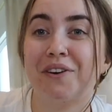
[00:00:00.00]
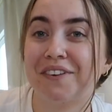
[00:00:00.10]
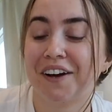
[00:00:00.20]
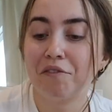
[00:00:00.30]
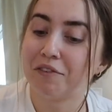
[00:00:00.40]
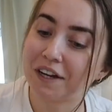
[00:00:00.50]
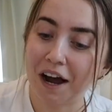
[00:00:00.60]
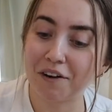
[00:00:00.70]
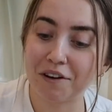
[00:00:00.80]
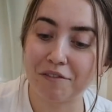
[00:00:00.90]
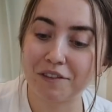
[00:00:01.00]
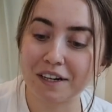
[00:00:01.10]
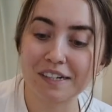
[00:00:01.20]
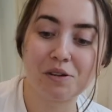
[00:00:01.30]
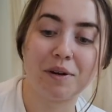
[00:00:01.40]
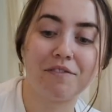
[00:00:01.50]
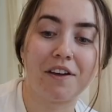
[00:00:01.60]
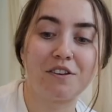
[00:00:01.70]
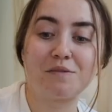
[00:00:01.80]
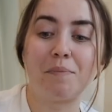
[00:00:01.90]
Hopefully not not ruffling too many
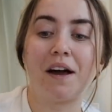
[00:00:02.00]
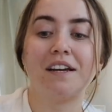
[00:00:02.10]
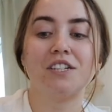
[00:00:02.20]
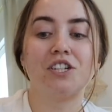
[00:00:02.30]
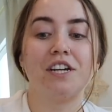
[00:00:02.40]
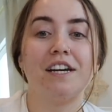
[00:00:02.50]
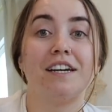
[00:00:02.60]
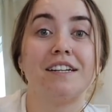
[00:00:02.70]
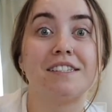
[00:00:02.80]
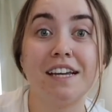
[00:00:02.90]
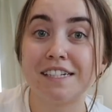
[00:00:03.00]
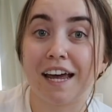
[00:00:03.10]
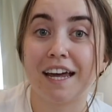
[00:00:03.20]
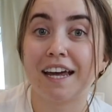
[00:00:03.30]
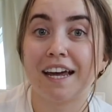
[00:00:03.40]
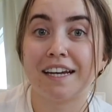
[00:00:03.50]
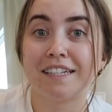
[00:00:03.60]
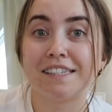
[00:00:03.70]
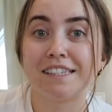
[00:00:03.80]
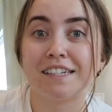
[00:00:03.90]
feathers, but she sent it and
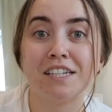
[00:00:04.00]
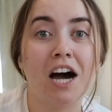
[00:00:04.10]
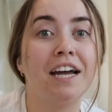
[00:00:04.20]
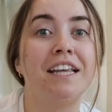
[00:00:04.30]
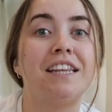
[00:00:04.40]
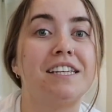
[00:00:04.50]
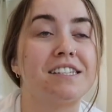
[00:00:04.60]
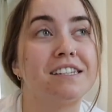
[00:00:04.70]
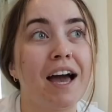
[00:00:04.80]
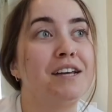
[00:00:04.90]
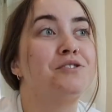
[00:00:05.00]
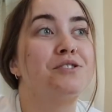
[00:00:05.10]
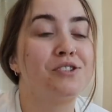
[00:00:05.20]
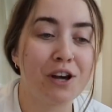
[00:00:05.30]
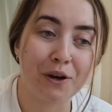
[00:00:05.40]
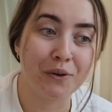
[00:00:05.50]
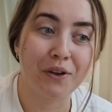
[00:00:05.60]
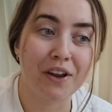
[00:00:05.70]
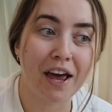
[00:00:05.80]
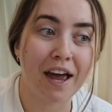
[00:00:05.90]
it's not in this hazard
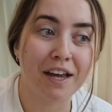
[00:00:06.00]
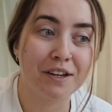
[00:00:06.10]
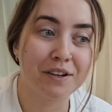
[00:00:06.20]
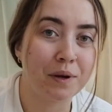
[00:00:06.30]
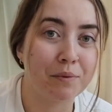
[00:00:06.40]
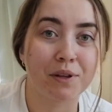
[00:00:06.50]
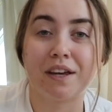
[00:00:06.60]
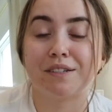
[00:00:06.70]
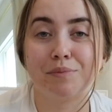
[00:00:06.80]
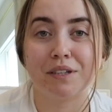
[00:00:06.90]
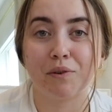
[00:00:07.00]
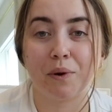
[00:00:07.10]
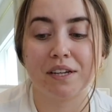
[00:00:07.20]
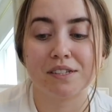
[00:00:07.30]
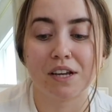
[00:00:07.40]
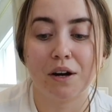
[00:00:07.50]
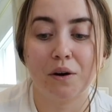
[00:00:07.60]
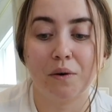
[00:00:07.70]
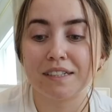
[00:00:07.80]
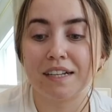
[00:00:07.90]
zone that we were led to believe it was.
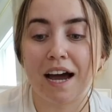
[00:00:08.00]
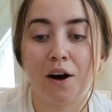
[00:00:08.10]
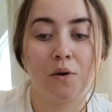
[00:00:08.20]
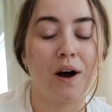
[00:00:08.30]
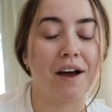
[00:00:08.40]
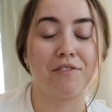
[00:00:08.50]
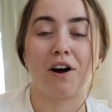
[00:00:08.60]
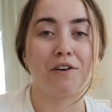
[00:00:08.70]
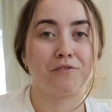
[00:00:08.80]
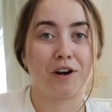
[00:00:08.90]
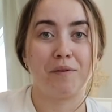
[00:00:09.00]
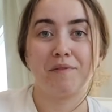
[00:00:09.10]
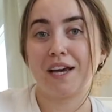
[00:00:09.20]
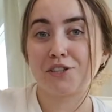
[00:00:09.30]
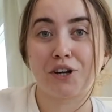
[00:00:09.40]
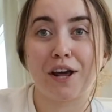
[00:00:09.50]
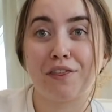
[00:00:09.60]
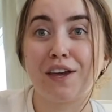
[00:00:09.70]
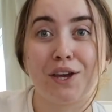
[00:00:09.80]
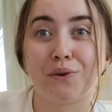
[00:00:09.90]
So now I've gone from yesterday
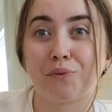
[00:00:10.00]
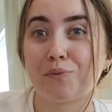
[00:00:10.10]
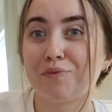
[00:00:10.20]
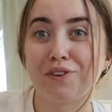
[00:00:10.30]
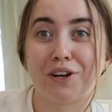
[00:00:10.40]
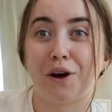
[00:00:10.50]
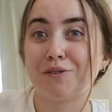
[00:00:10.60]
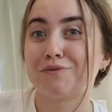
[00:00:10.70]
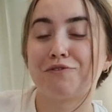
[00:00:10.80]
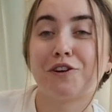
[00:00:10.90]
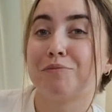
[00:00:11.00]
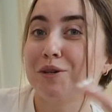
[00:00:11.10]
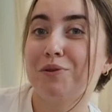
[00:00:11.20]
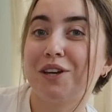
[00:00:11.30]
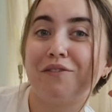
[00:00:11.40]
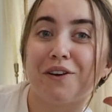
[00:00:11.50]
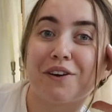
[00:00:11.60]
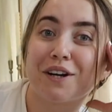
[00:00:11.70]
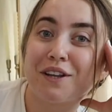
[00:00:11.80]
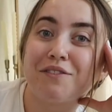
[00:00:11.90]
thinking, you know, firmly believing
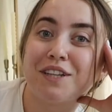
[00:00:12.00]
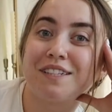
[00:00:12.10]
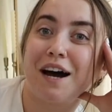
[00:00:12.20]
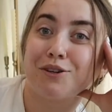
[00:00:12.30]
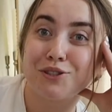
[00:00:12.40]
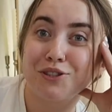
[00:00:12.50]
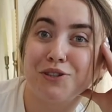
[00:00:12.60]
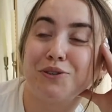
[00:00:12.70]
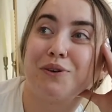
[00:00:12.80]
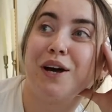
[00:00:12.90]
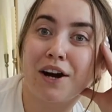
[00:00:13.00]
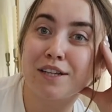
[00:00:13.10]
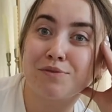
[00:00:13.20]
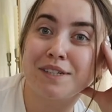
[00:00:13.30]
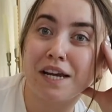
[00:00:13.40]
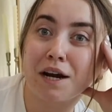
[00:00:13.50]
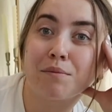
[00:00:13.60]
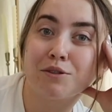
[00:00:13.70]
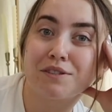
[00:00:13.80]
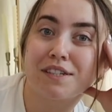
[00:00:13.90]
we're gonna live in this house to, all right, this will be a
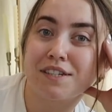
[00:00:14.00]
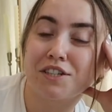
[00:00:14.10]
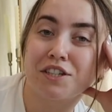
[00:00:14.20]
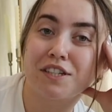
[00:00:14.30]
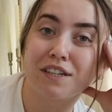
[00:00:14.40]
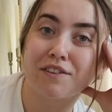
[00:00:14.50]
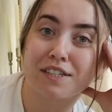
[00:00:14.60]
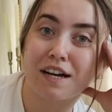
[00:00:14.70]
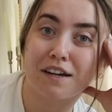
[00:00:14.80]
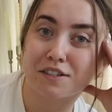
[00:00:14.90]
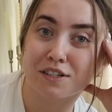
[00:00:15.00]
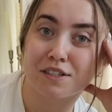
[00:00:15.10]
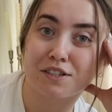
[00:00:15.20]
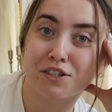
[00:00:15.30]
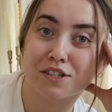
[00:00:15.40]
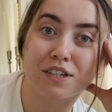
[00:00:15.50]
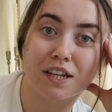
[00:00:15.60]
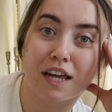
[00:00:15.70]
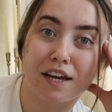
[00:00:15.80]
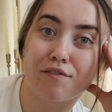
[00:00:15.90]
terrible decision to live in this house because it's just
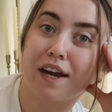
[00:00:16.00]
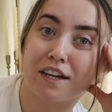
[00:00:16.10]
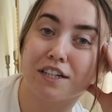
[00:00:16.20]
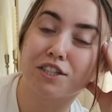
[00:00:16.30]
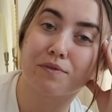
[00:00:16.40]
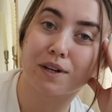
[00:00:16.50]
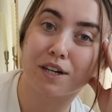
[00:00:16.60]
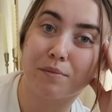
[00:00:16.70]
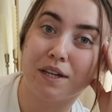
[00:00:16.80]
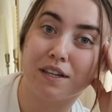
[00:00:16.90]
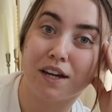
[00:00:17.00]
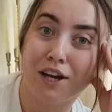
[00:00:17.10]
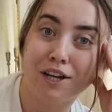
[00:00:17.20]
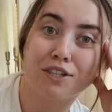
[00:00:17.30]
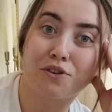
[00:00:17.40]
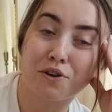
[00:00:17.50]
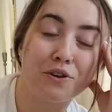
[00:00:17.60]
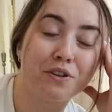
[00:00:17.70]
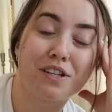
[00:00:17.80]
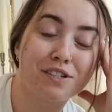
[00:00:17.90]
gonna like vanish and we're gonna be
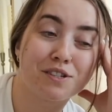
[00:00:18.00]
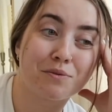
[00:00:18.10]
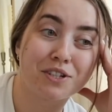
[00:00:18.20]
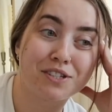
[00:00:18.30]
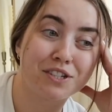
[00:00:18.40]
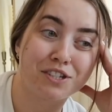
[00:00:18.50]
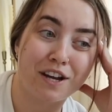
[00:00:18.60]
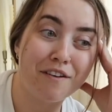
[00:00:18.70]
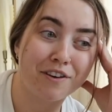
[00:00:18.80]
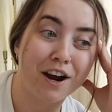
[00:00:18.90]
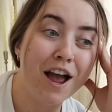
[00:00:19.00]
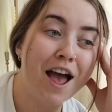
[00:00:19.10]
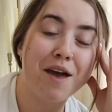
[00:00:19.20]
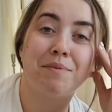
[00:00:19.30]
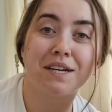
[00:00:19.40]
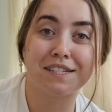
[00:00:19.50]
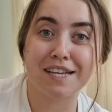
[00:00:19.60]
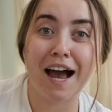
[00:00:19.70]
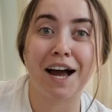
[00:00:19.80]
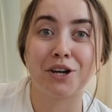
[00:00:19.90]
screwed and this is the worst decision ever. And being
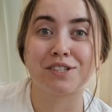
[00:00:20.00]
sad